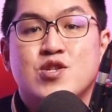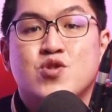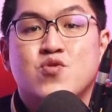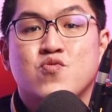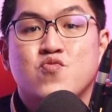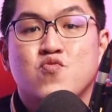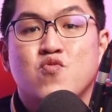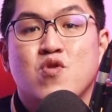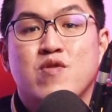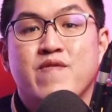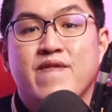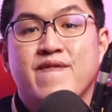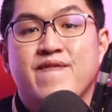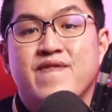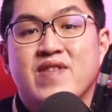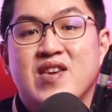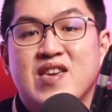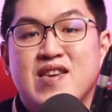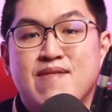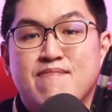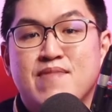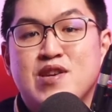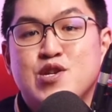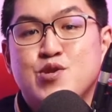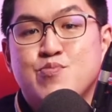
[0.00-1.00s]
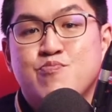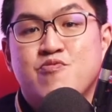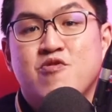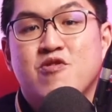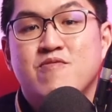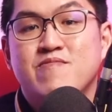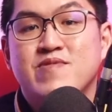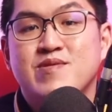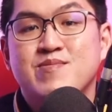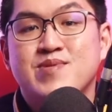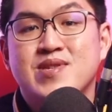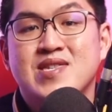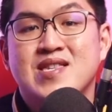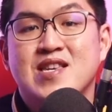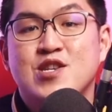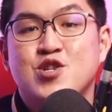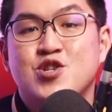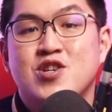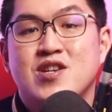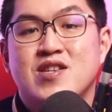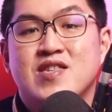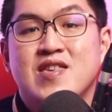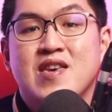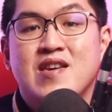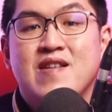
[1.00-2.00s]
to work with image problems such as